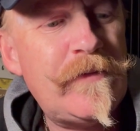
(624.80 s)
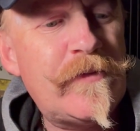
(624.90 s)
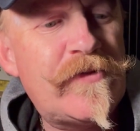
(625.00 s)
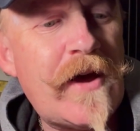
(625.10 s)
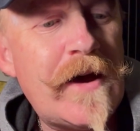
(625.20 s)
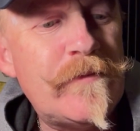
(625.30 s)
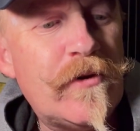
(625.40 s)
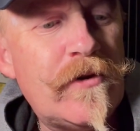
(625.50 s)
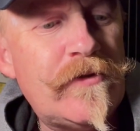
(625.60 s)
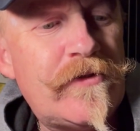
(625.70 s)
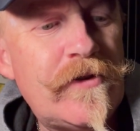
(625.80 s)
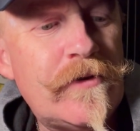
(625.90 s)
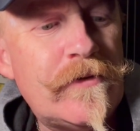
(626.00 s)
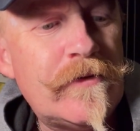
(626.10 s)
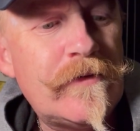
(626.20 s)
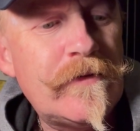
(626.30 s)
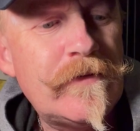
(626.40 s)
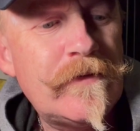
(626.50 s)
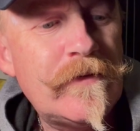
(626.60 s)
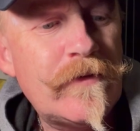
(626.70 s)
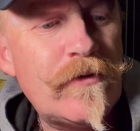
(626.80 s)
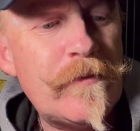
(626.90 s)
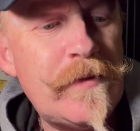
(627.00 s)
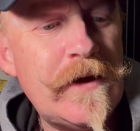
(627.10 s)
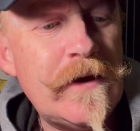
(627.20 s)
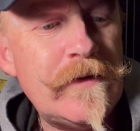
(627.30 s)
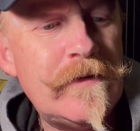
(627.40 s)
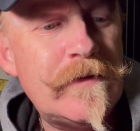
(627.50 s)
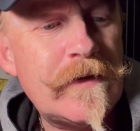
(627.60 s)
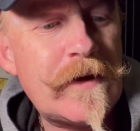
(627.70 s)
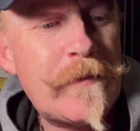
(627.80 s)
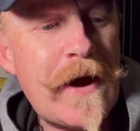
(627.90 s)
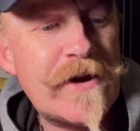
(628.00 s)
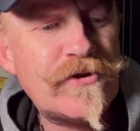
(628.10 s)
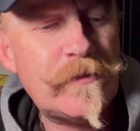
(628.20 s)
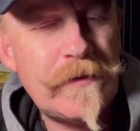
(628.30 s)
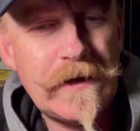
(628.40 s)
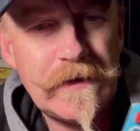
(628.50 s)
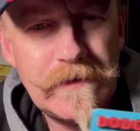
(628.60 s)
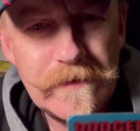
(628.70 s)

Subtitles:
some sideburns too. Or a beard, like a partial beard.